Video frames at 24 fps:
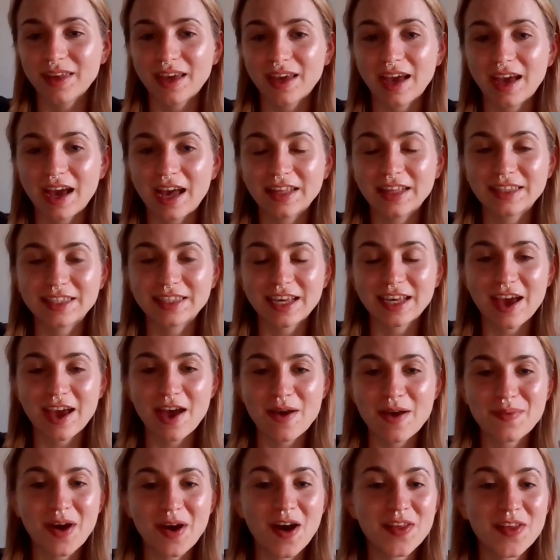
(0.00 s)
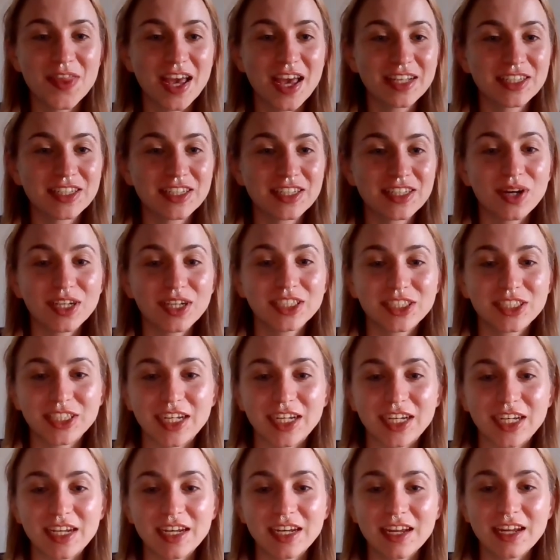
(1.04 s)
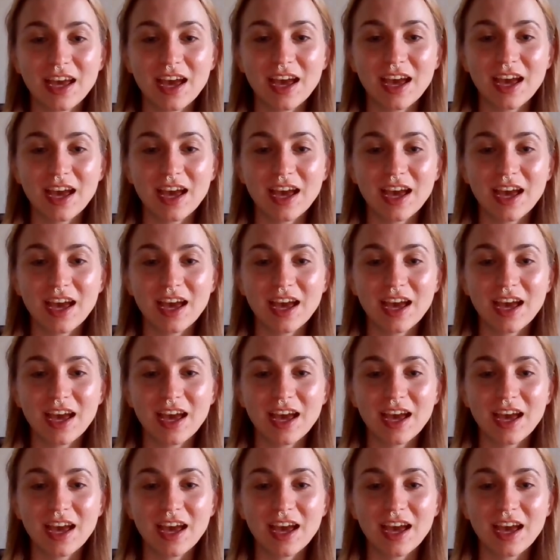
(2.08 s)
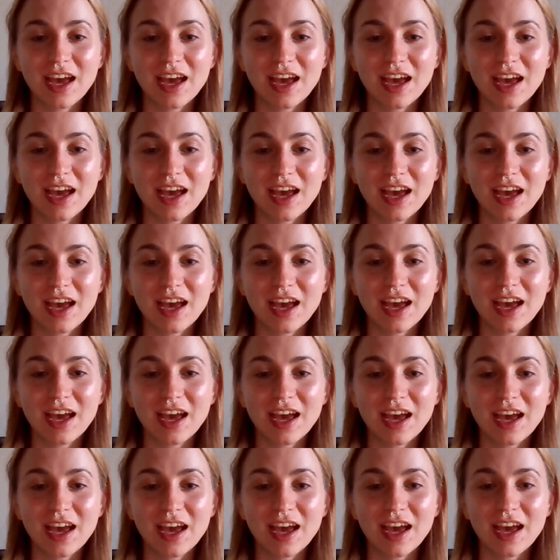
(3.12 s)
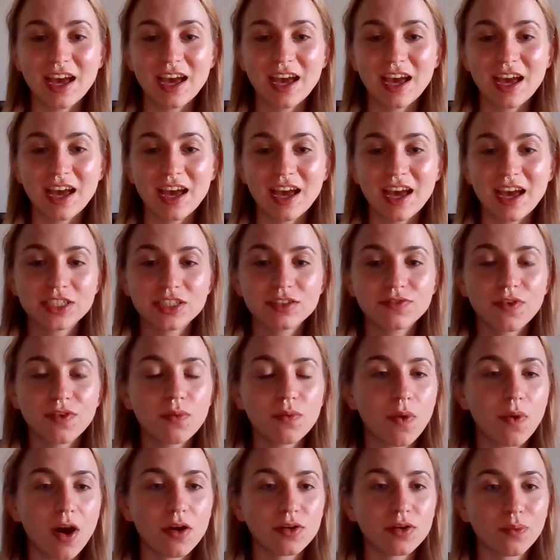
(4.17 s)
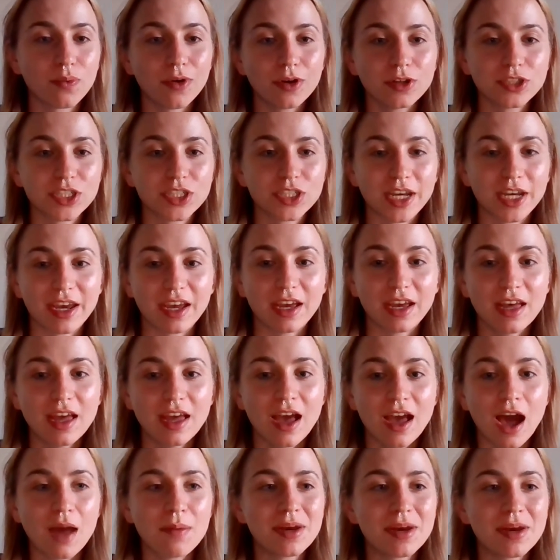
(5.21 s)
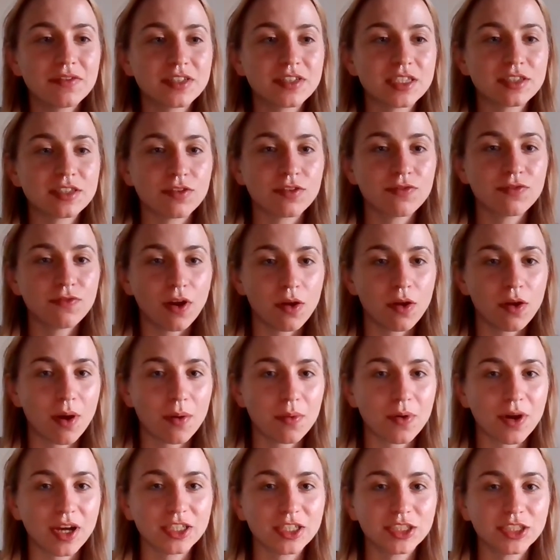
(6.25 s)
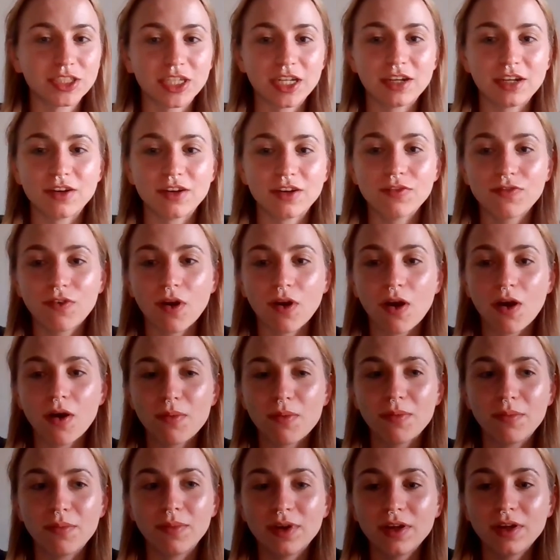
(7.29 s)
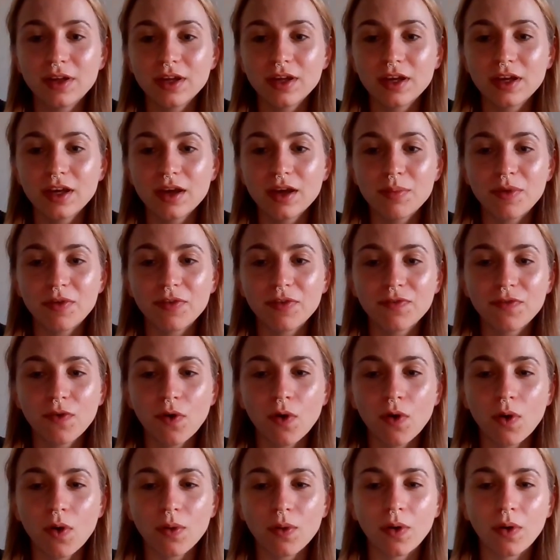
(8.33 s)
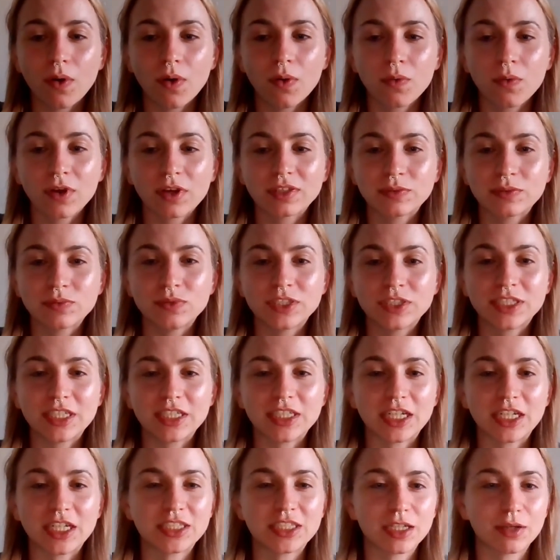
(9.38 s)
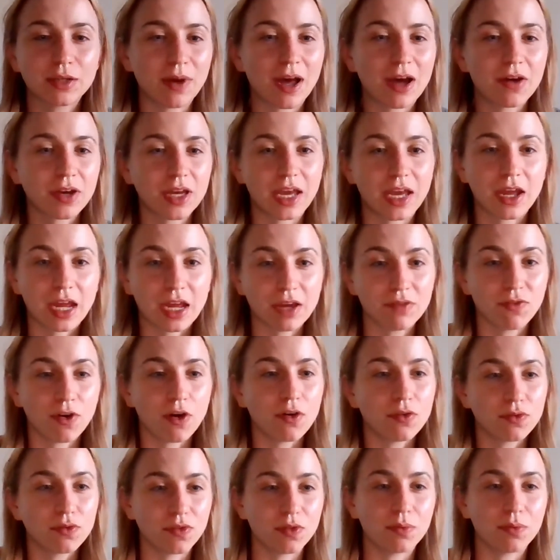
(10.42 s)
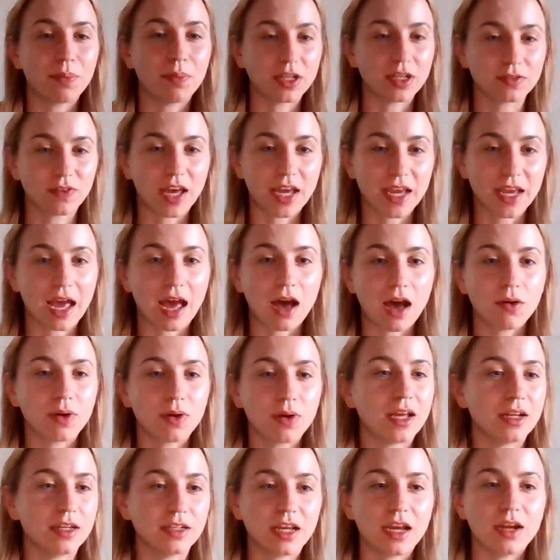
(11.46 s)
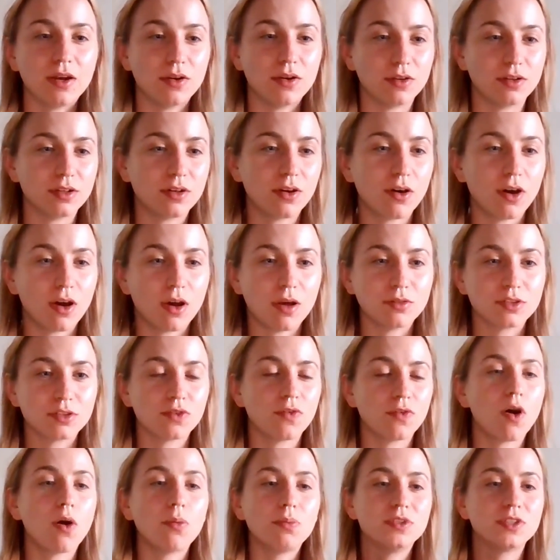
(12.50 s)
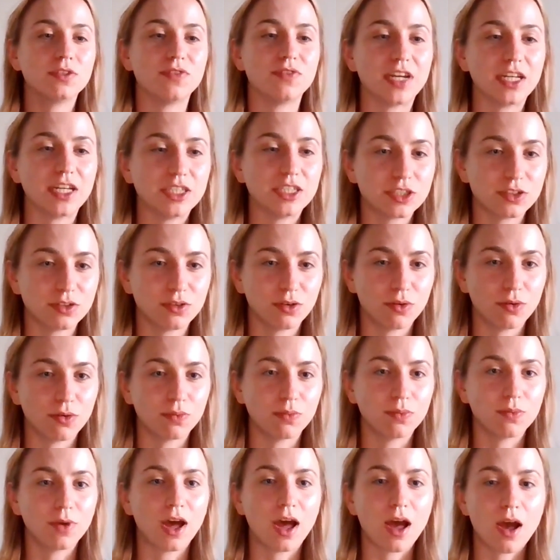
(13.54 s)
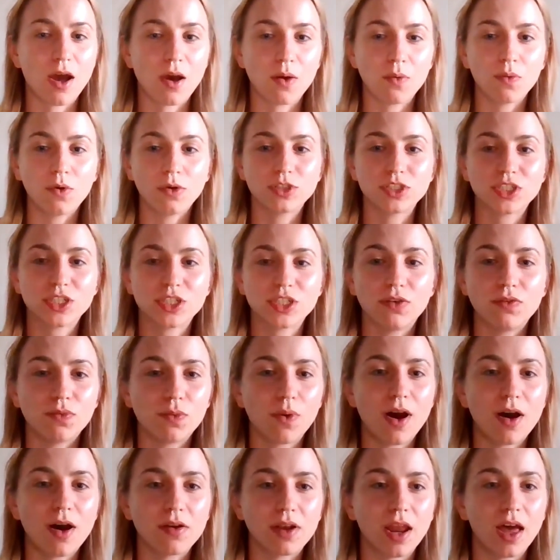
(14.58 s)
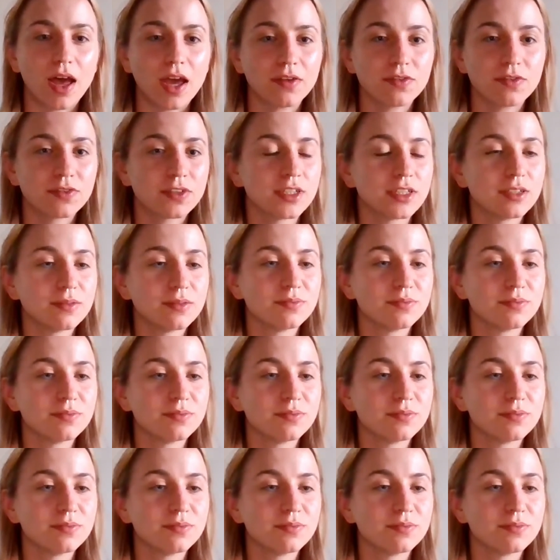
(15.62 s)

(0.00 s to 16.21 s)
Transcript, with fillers: And um, our next question um, is, do you have any suggestions for wild watching? I believe this is a follow-up question from before suggesting about getting involved with the butterfly count and, and uh, sort of observational uh, watching of wildlife.